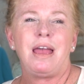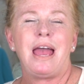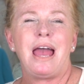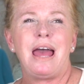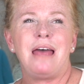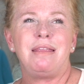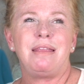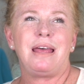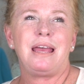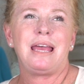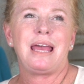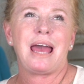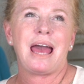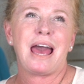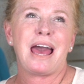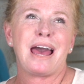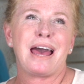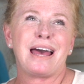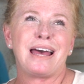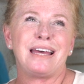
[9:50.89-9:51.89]
and they
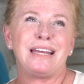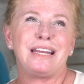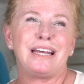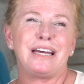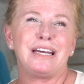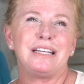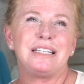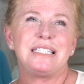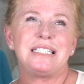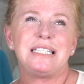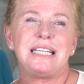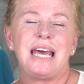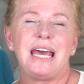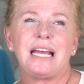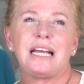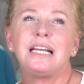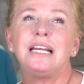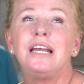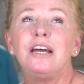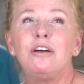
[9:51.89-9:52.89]
had
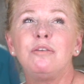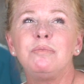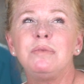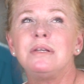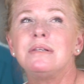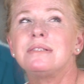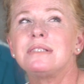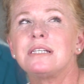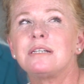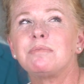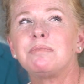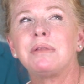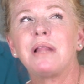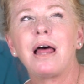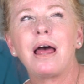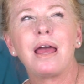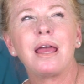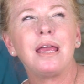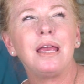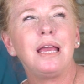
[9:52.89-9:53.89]
techno music
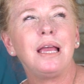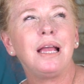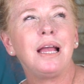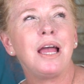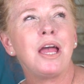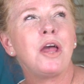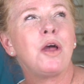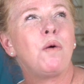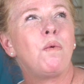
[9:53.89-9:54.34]
playing